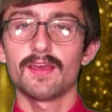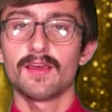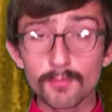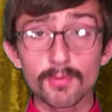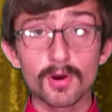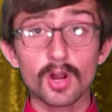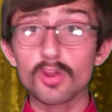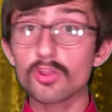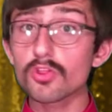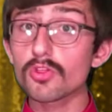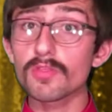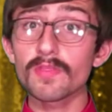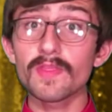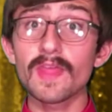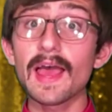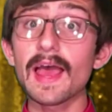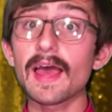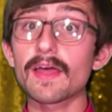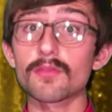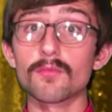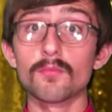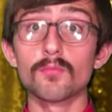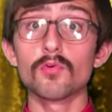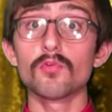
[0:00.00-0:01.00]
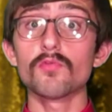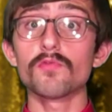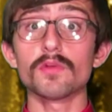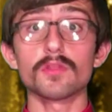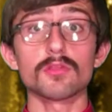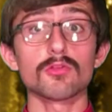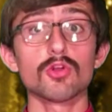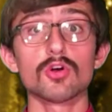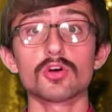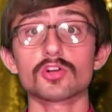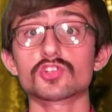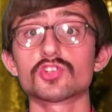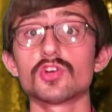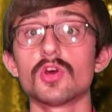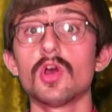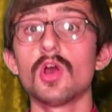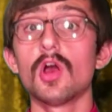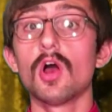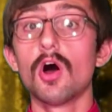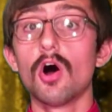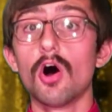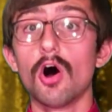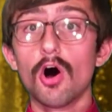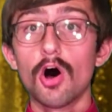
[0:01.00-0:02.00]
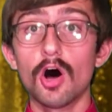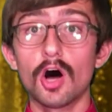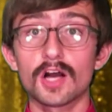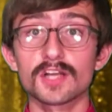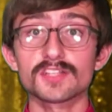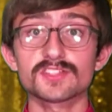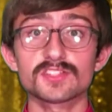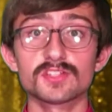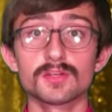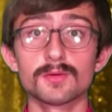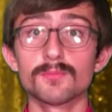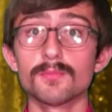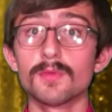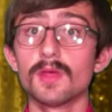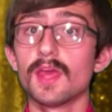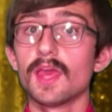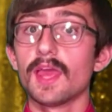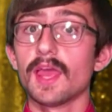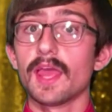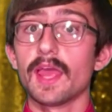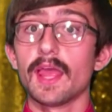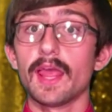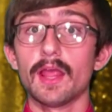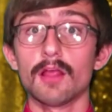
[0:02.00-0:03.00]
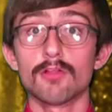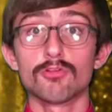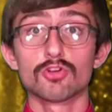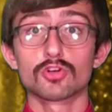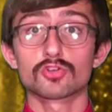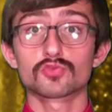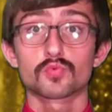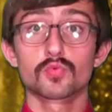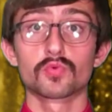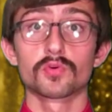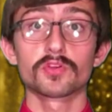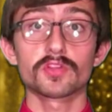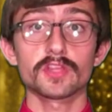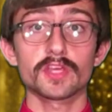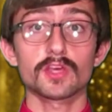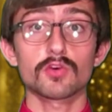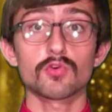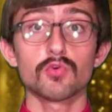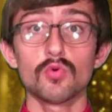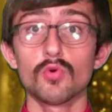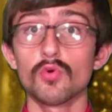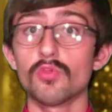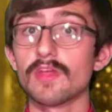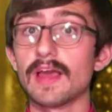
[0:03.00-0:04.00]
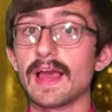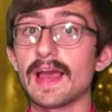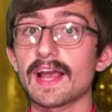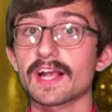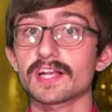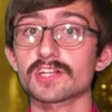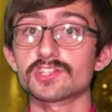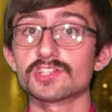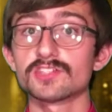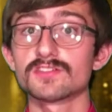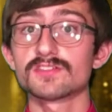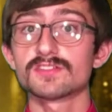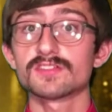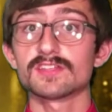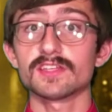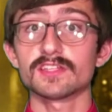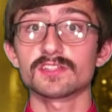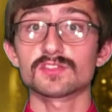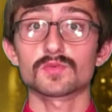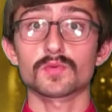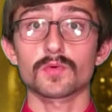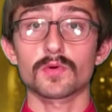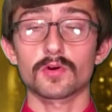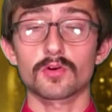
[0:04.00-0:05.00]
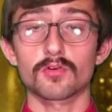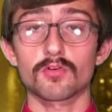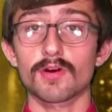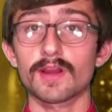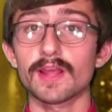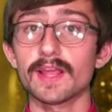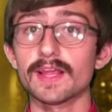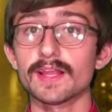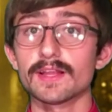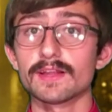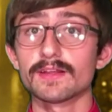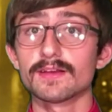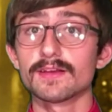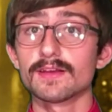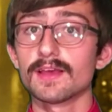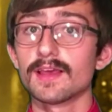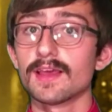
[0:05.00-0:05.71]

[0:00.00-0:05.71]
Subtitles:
But other than that, the movie looked awesome. It looked really cool. The action scenes were great.